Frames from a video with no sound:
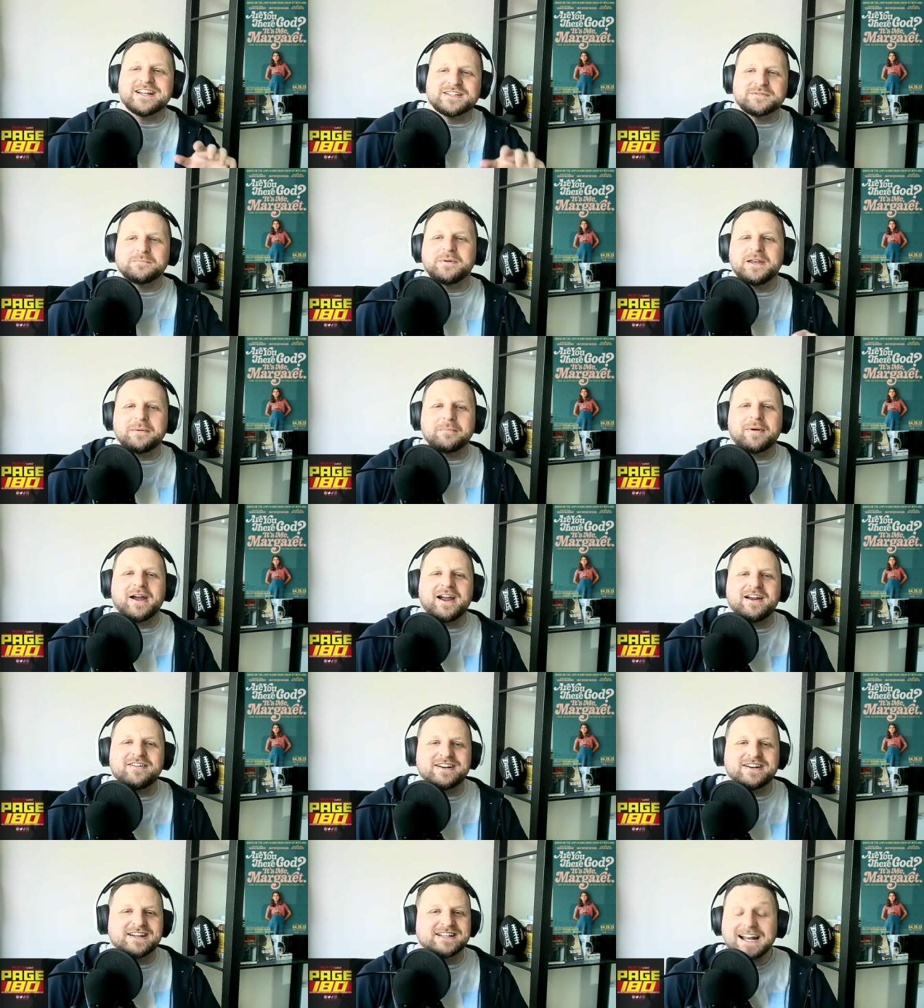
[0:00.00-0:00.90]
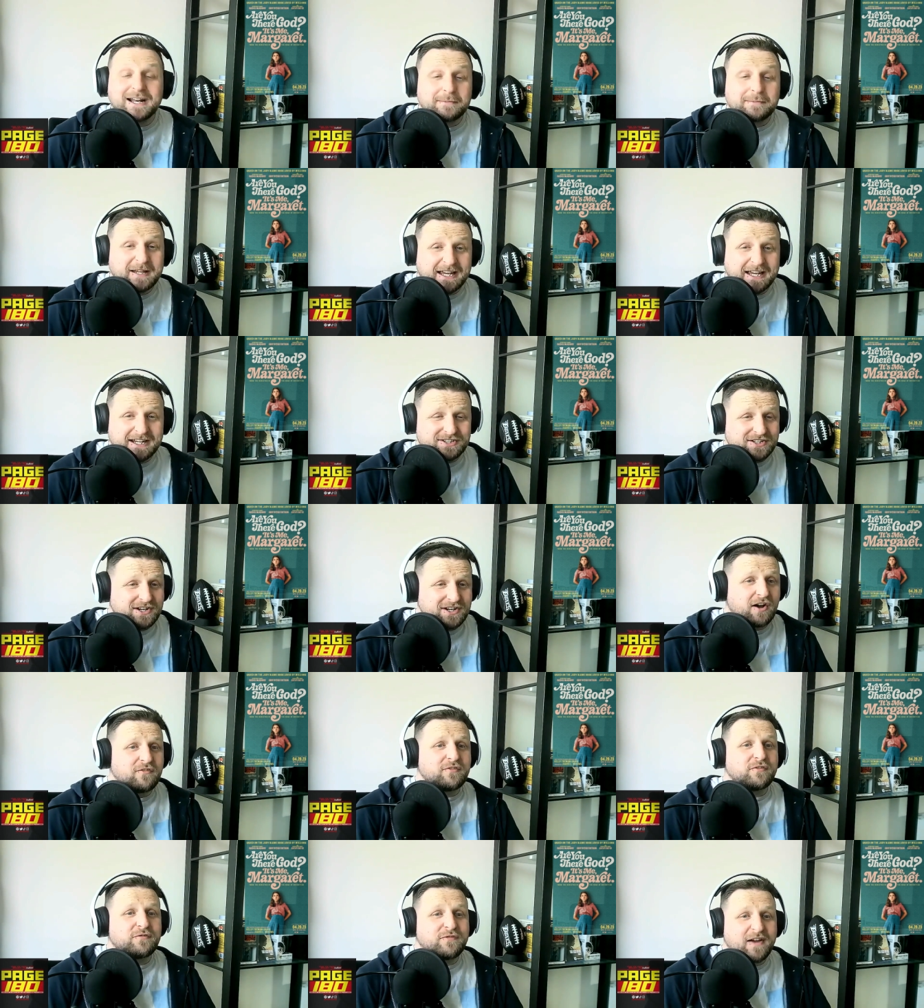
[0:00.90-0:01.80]
It's Me, Margaret. It's an adaptation
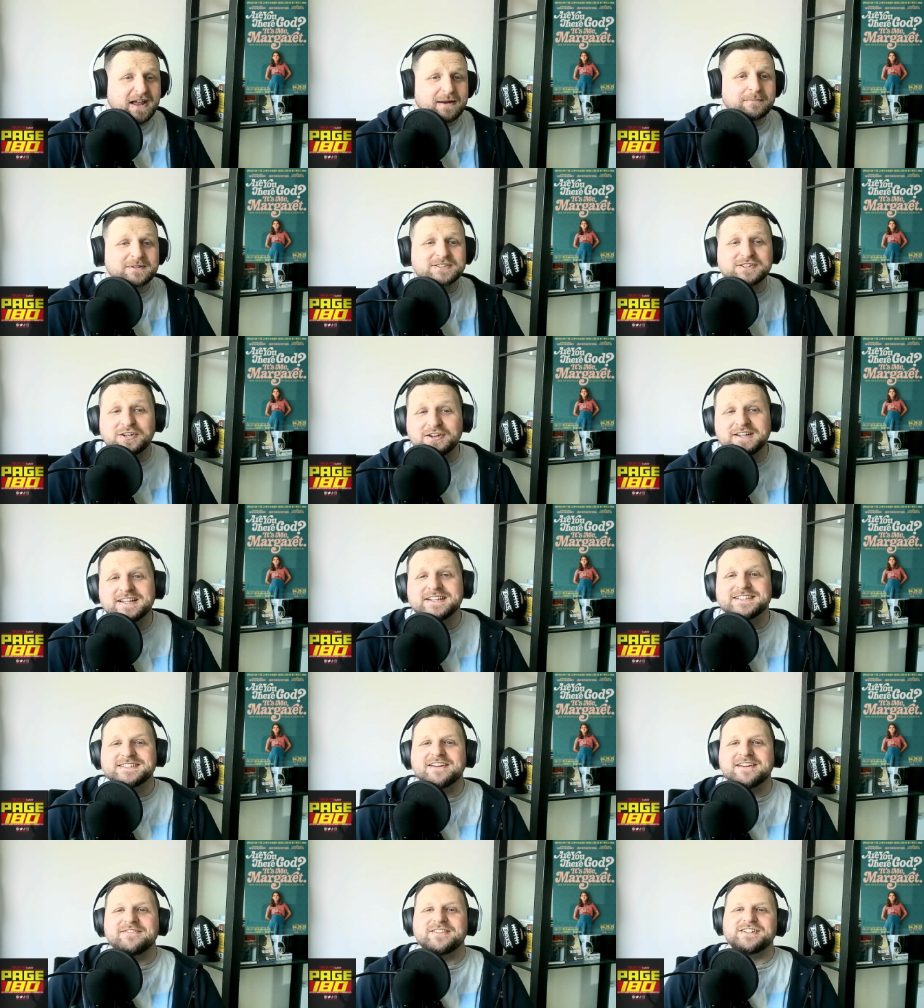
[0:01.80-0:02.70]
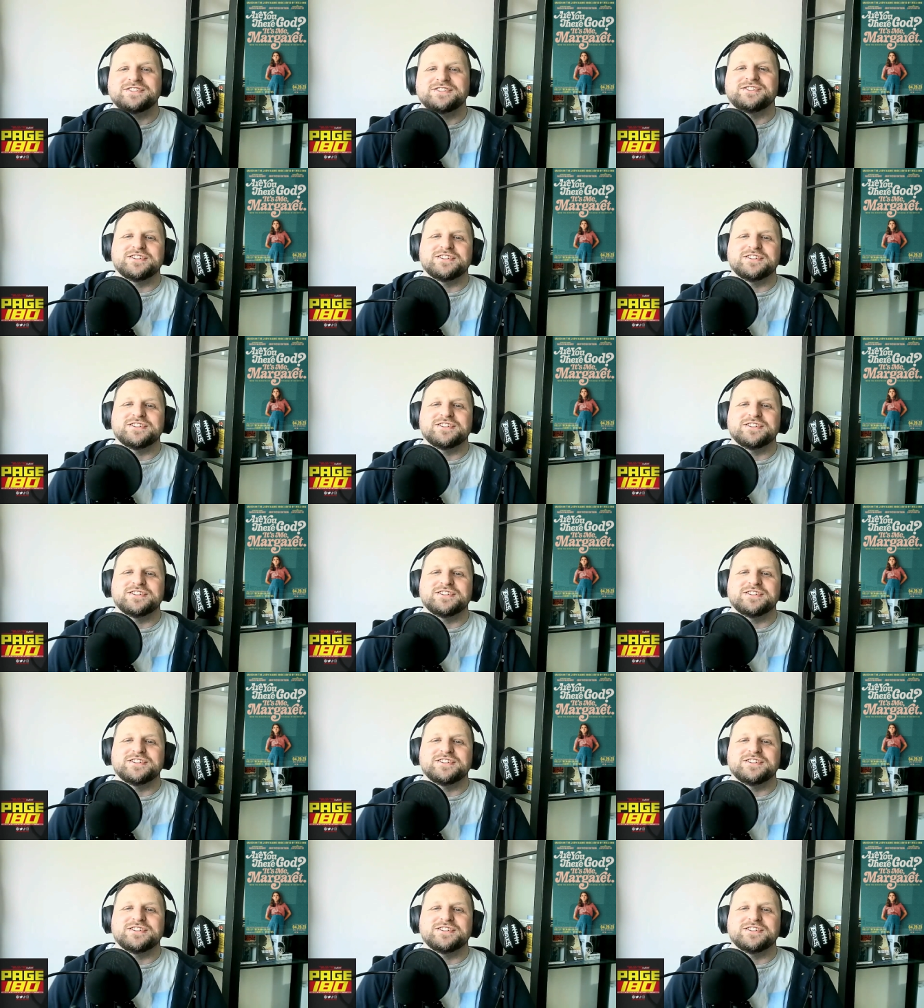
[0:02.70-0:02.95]
of a famous 1970s